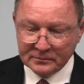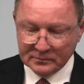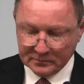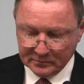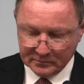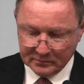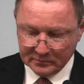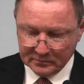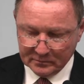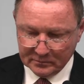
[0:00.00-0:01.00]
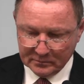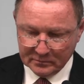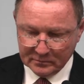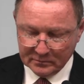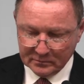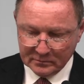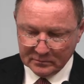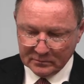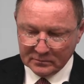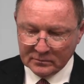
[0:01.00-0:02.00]

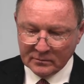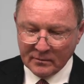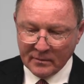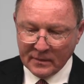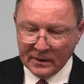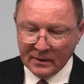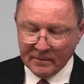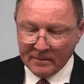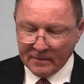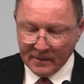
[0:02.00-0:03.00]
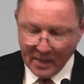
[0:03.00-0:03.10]
[no speech]